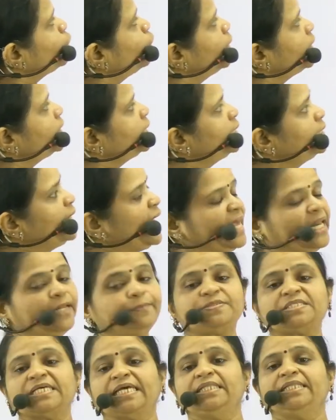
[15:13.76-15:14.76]
organ
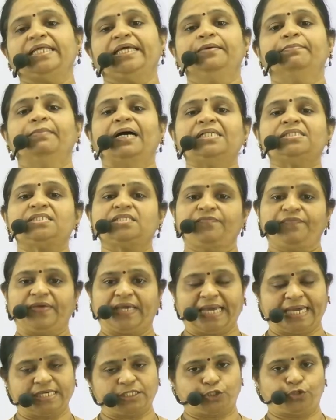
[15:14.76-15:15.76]
helps in the
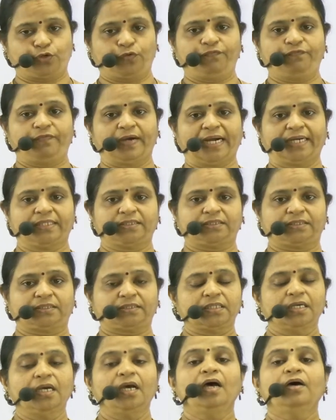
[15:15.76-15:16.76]
emulsification of
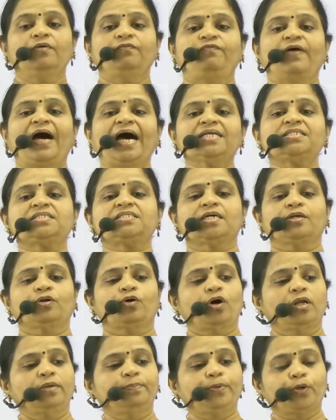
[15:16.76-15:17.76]
fats? Fats are
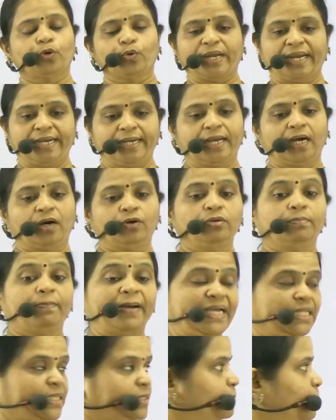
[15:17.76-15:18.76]
all broken down
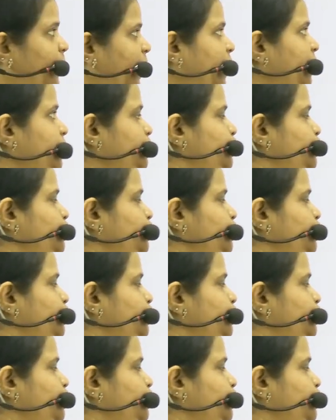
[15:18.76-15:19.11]
by the bile